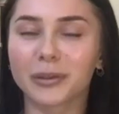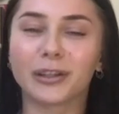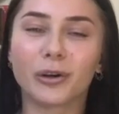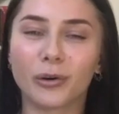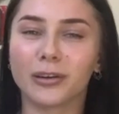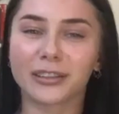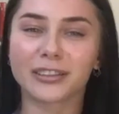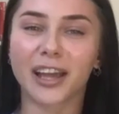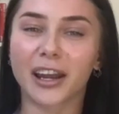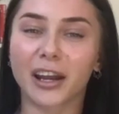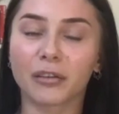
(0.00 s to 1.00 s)
course,
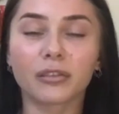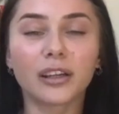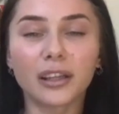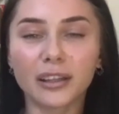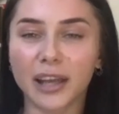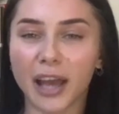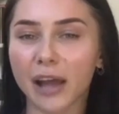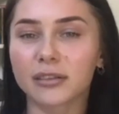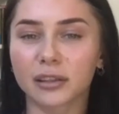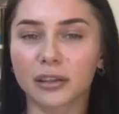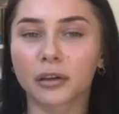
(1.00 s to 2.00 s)
and I really had
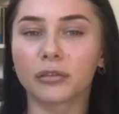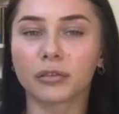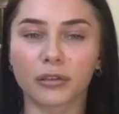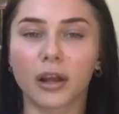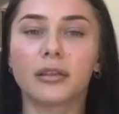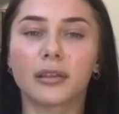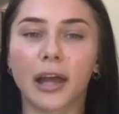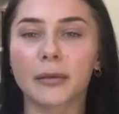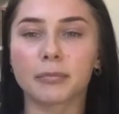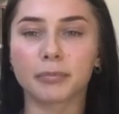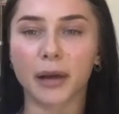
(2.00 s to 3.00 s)
to confront
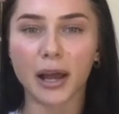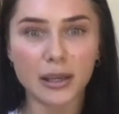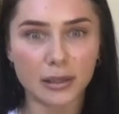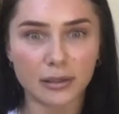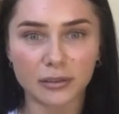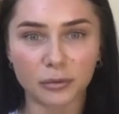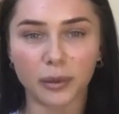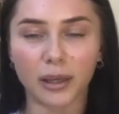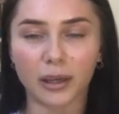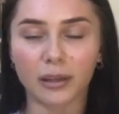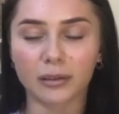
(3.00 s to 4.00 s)
that bias
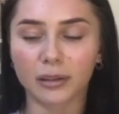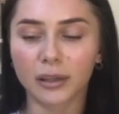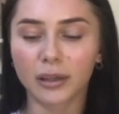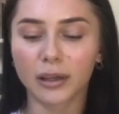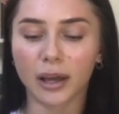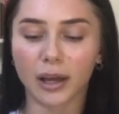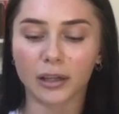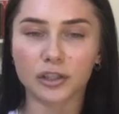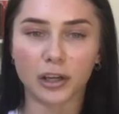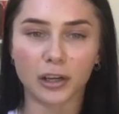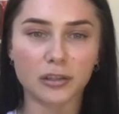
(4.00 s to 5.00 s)
with
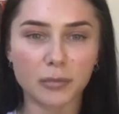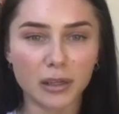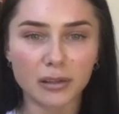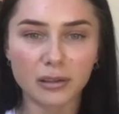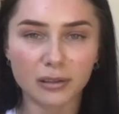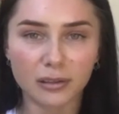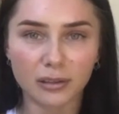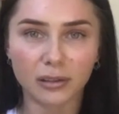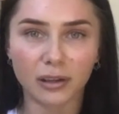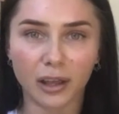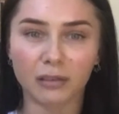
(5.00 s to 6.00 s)
judgment
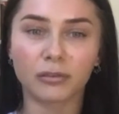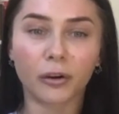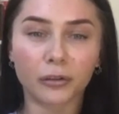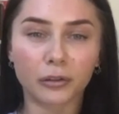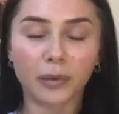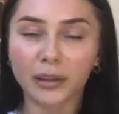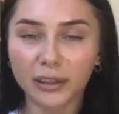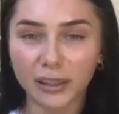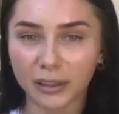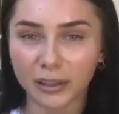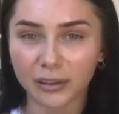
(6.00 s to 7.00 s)
and
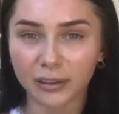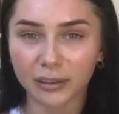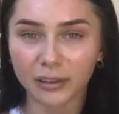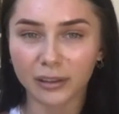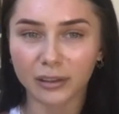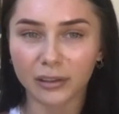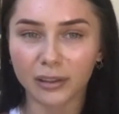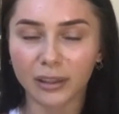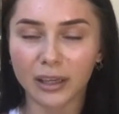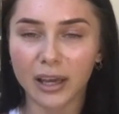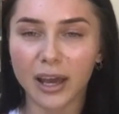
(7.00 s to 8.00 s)
vulnerability.
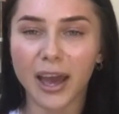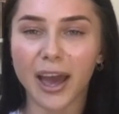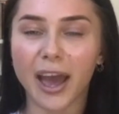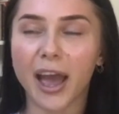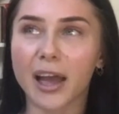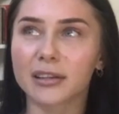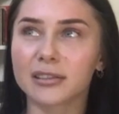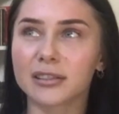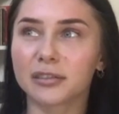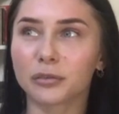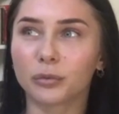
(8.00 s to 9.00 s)

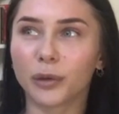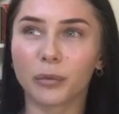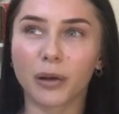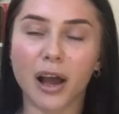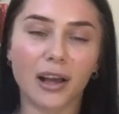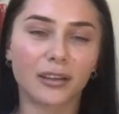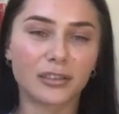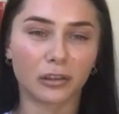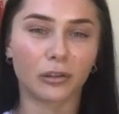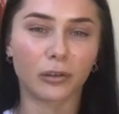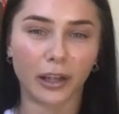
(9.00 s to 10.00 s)
And we were asked
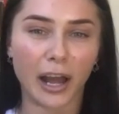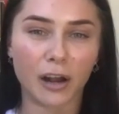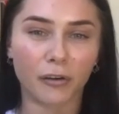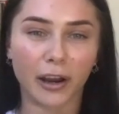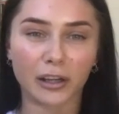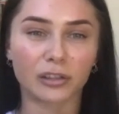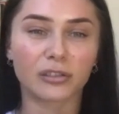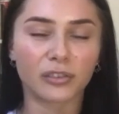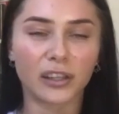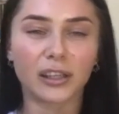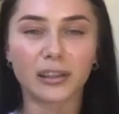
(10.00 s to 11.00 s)
to look at our greatest
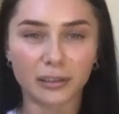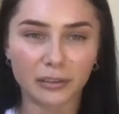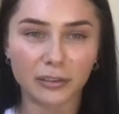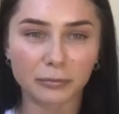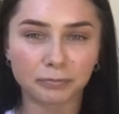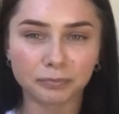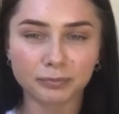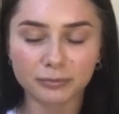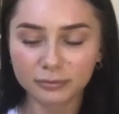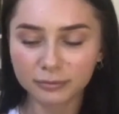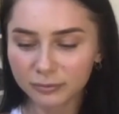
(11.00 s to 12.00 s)
fears.
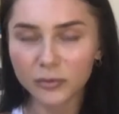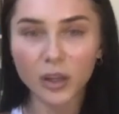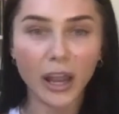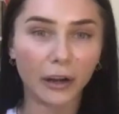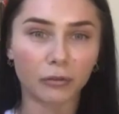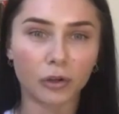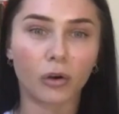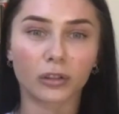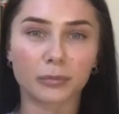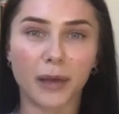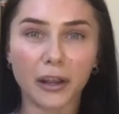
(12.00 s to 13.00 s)
And of
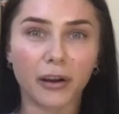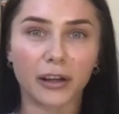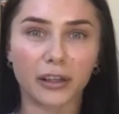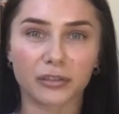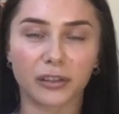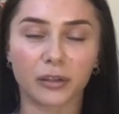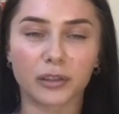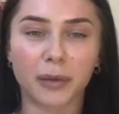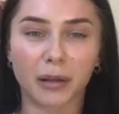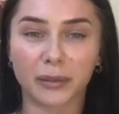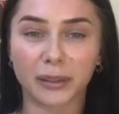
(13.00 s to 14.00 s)
course, my greatest fear was
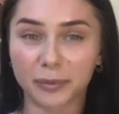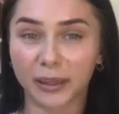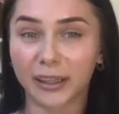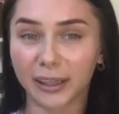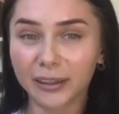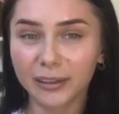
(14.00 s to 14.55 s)
public speaking.